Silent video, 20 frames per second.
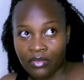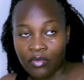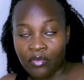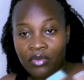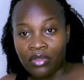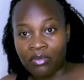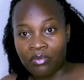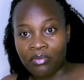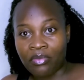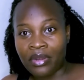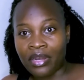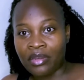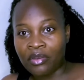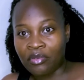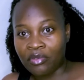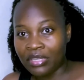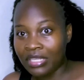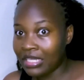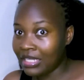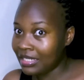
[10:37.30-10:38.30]
with
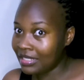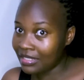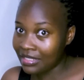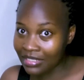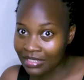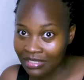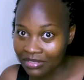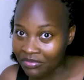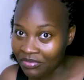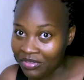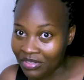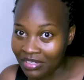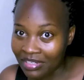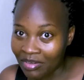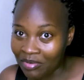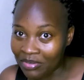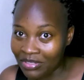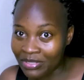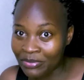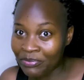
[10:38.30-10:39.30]
Brandon. He didn't even
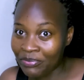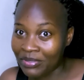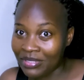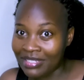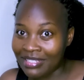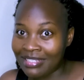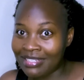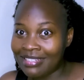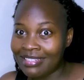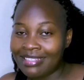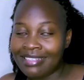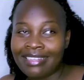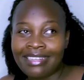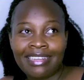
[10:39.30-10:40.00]
know I was pissed.